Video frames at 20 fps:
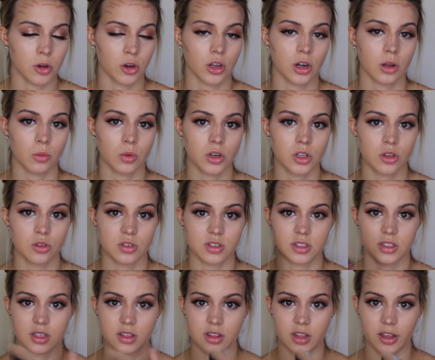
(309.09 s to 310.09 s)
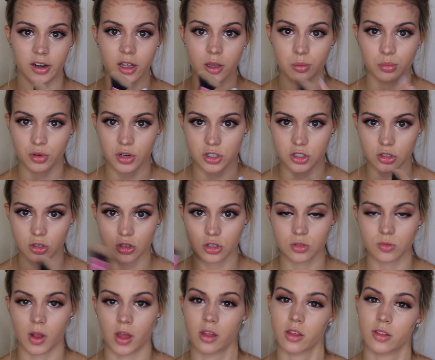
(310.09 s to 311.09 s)
You're going to want to use synthetic
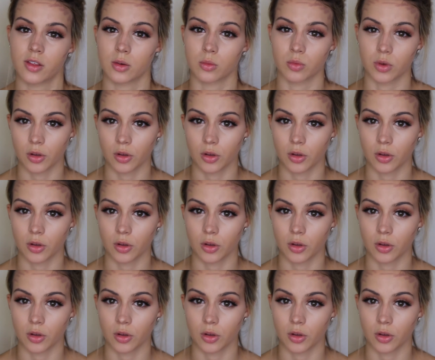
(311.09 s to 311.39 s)
bristles rather than